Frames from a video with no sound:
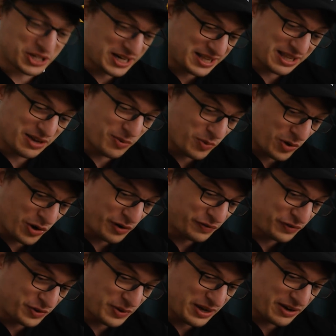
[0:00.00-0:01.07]
and there were a
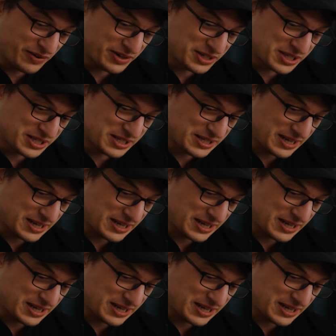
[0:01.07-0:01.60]
few errors.